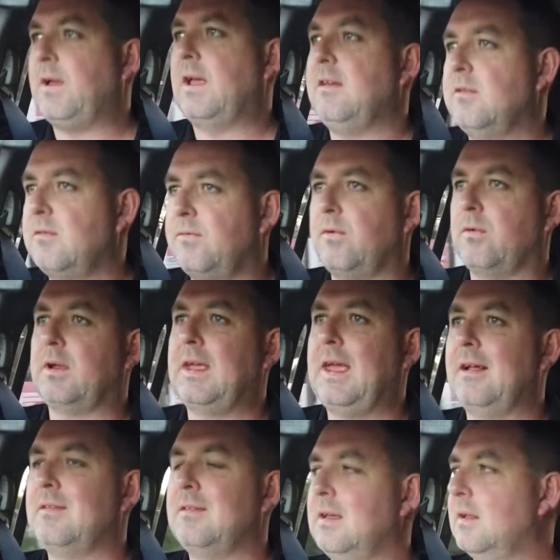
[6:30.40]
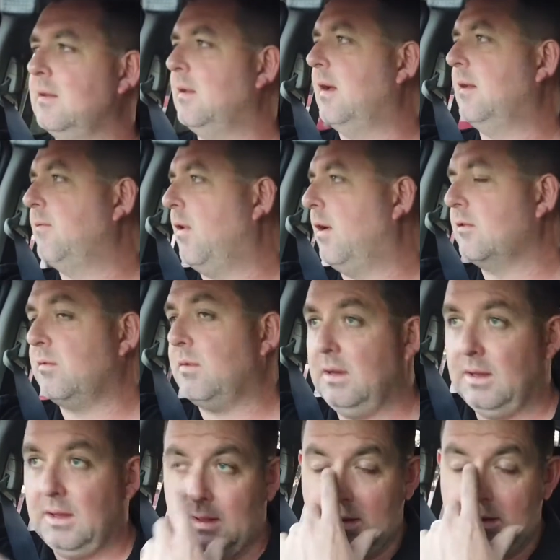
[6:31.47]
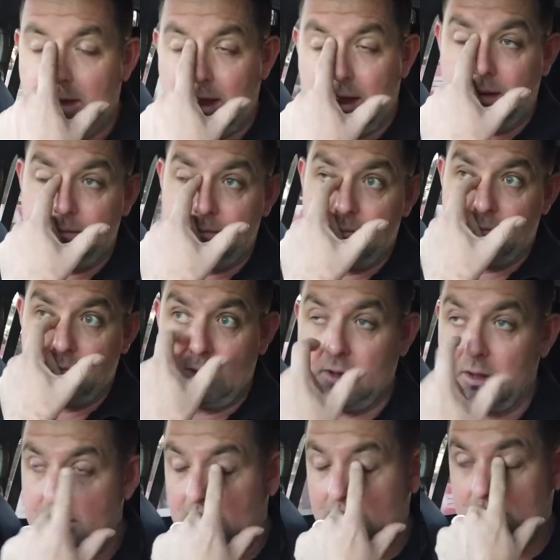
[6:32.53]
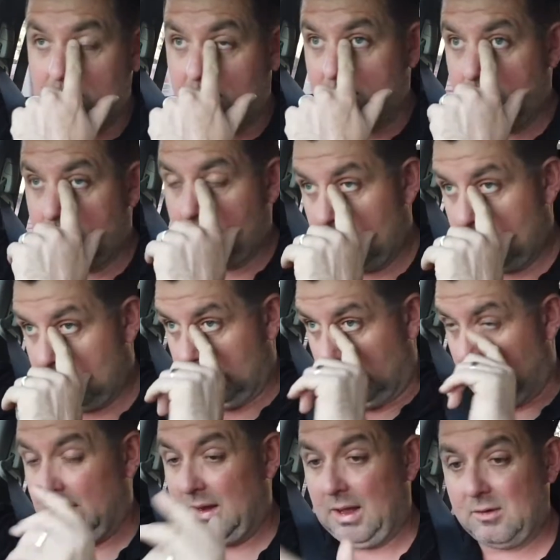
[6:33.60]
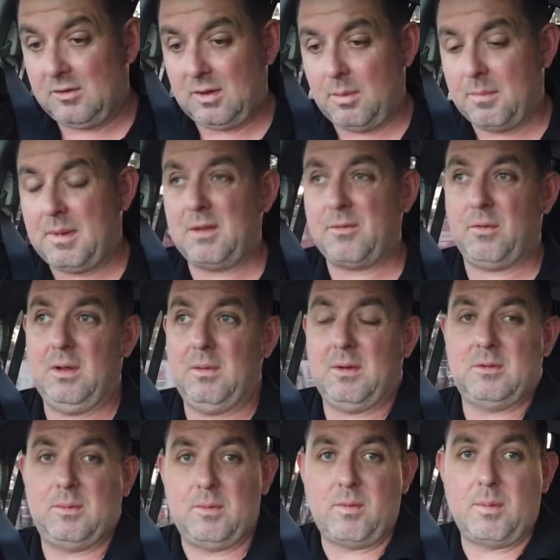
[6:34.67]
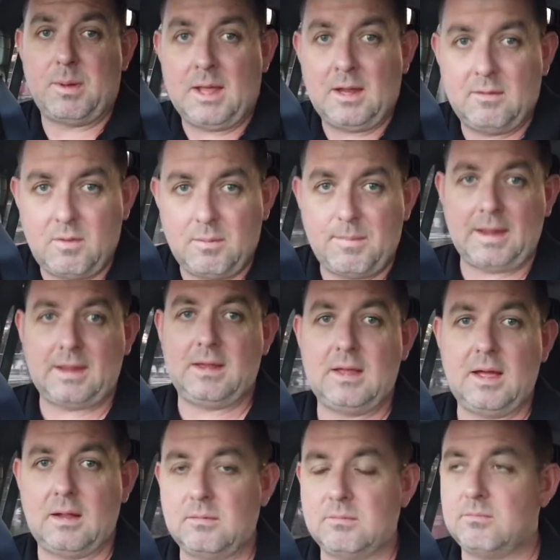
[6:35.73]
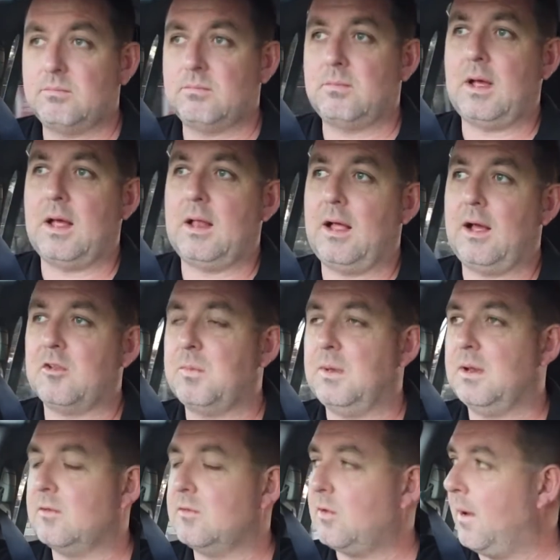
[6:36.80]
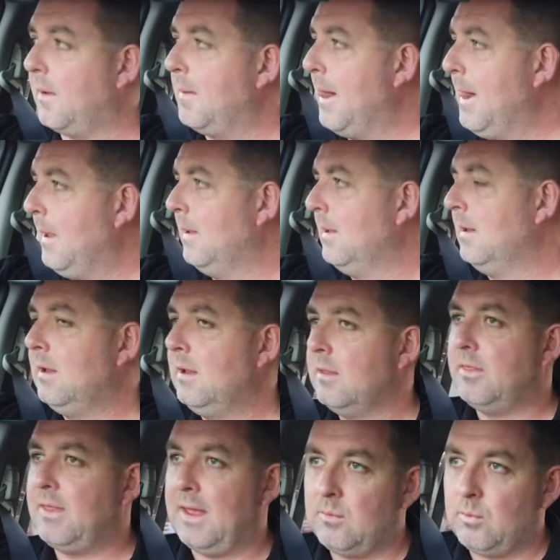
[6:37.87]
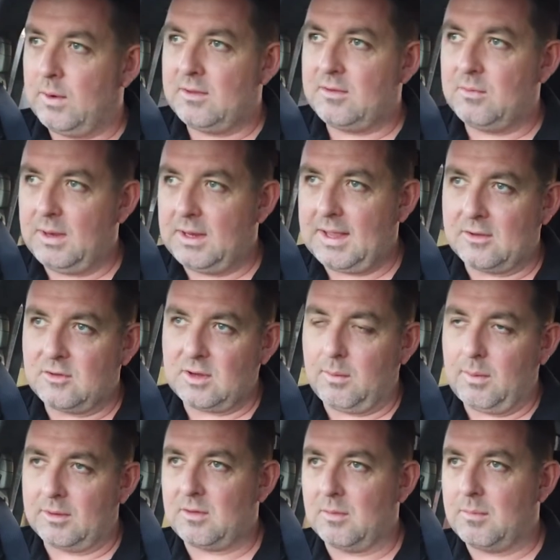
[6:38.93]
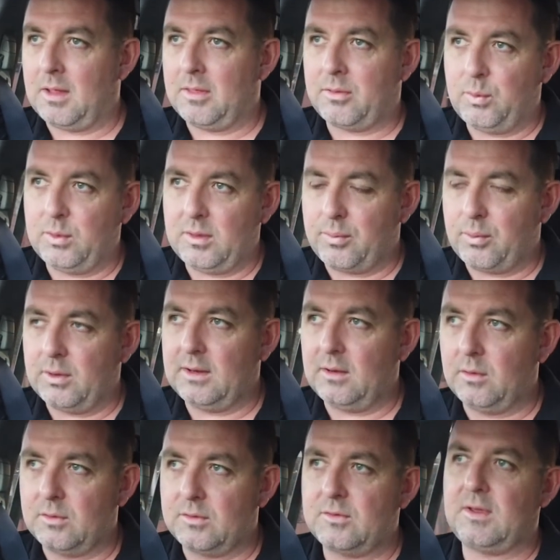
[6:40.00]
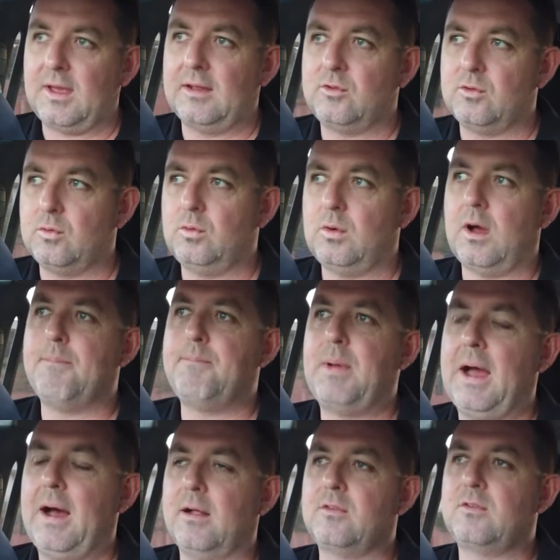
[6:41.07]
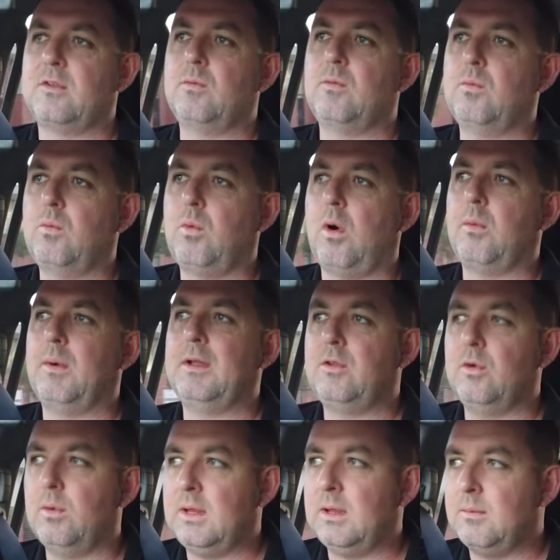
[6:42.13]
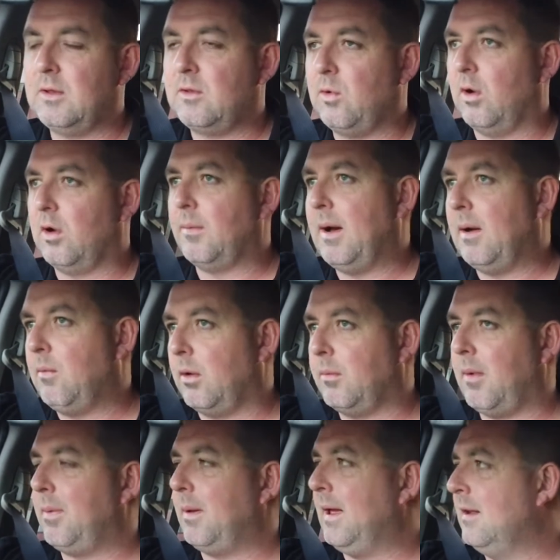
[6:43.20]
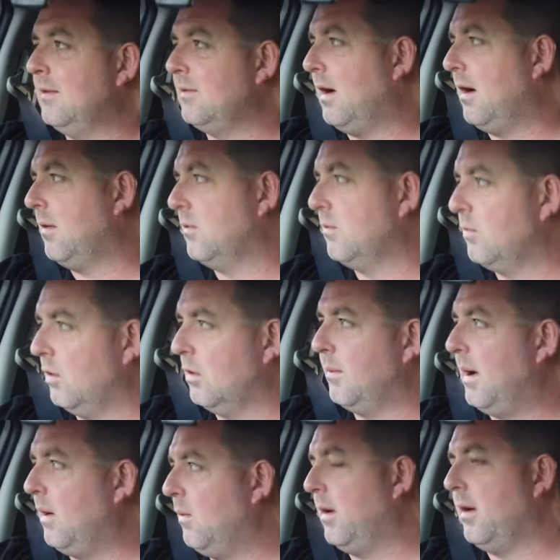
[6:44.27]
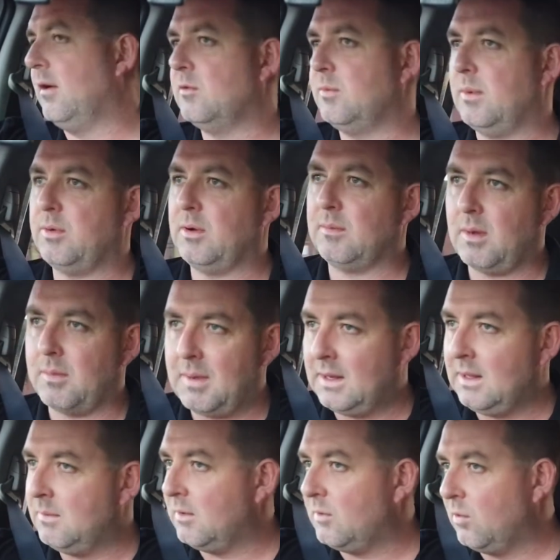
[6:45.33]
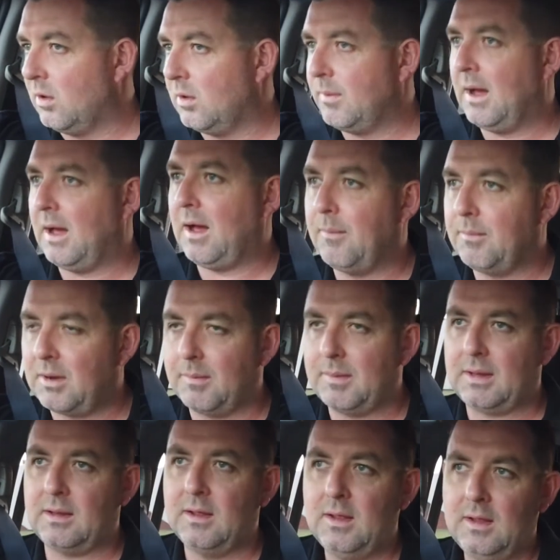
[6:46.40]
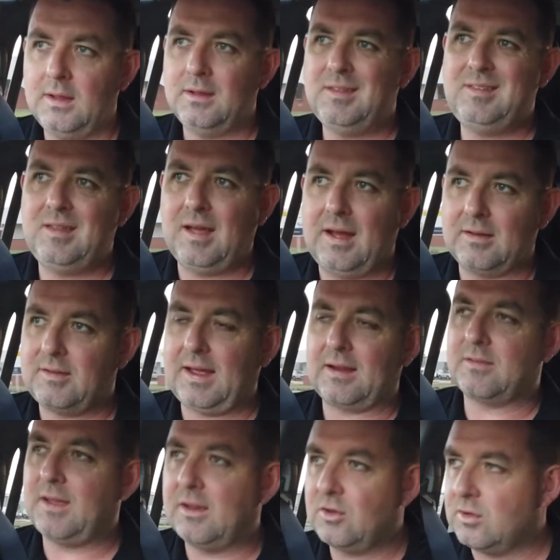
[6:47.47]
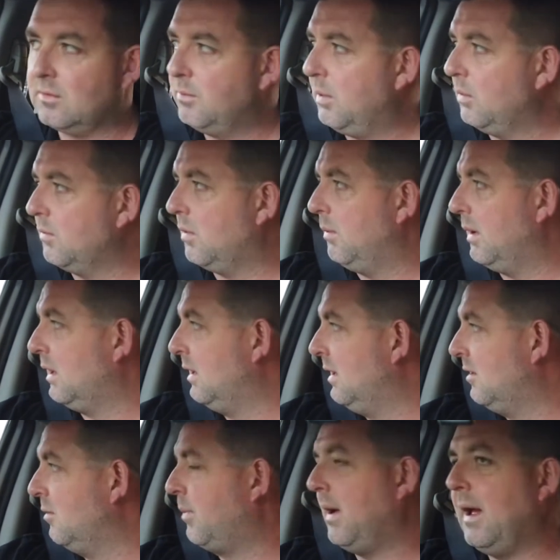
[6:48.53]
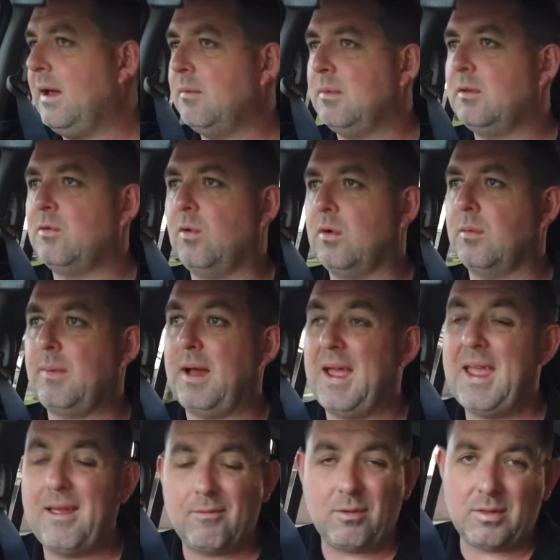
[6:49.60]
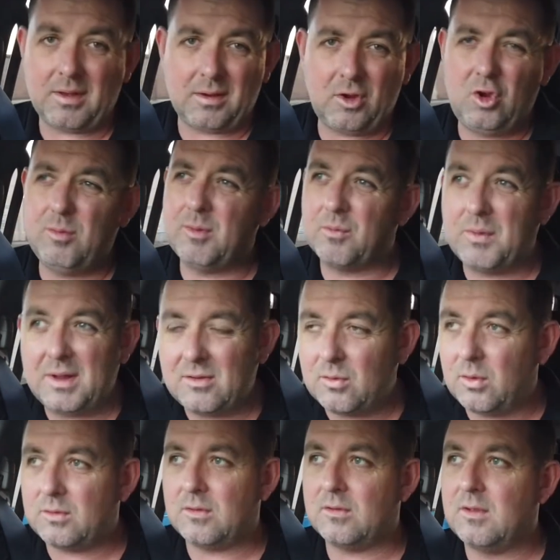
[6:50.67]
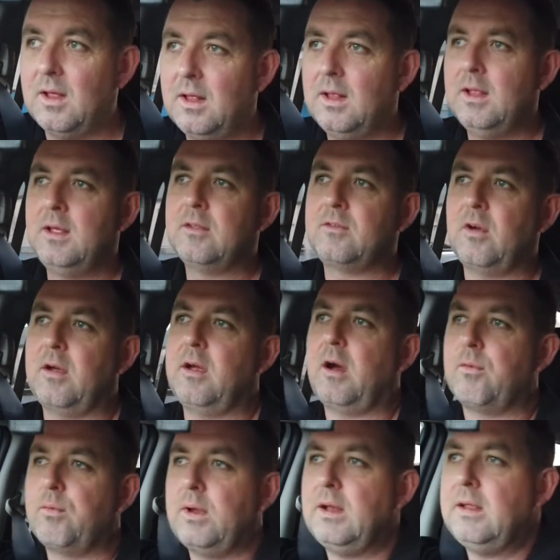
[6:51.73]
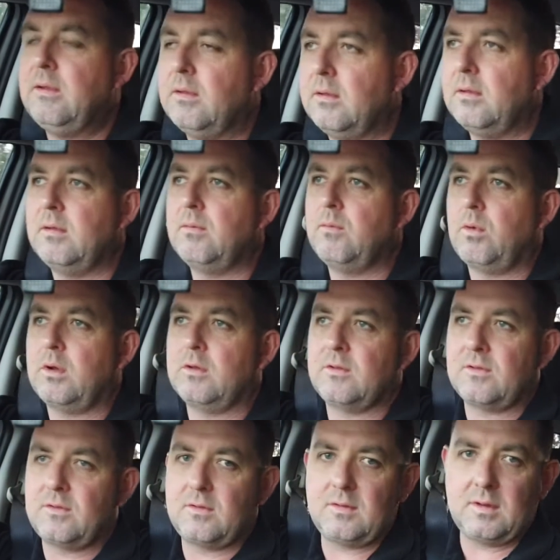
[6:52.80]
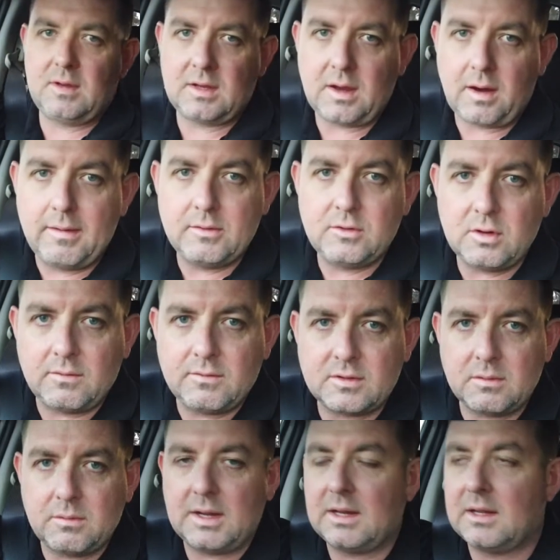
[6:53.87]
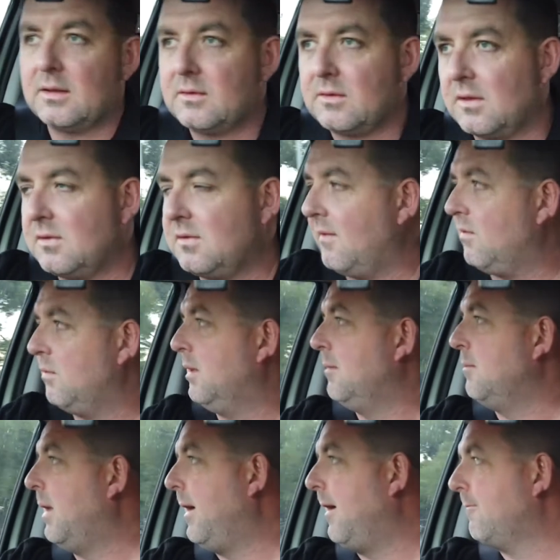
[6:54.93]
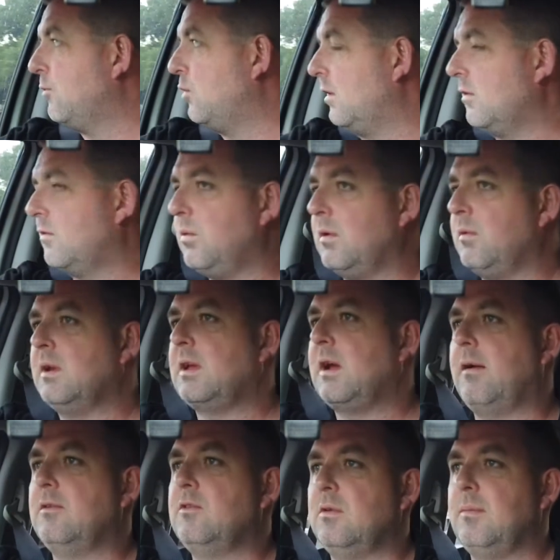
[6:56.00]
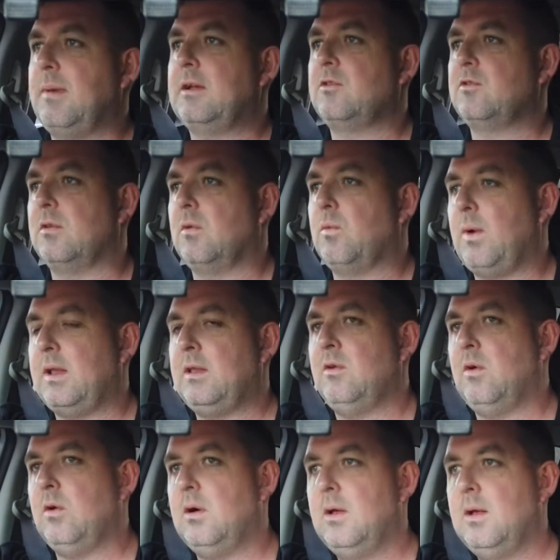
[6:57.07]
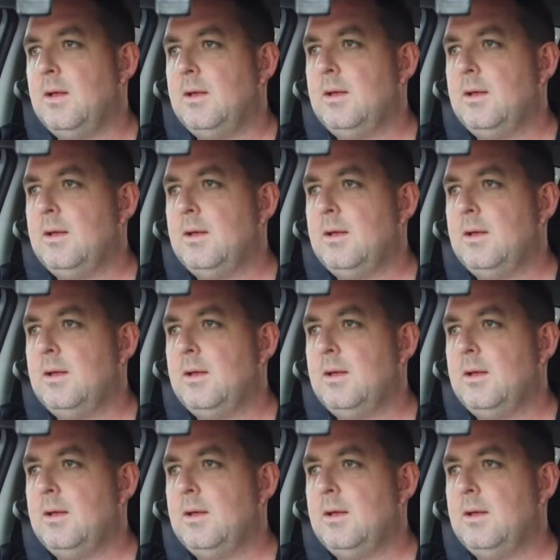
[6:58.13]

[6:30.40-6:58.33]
fees for accounting and advisory. Um, you know, that's a large sum of money for anyone to be ripping out of your bank account at last minute. So then we, we catch up once a month with a pretty loose schedule about what we're doing, and we talk about what my plans are and talk about where I should be putting my money, and we talk about upcoming uh, taxation bills that we're going to need to pay, and we talk about everything, human resources. So I really want to just encourage you, obviously we're getting it to the seven minute mark, so I just want to encourage you to make sure that when you're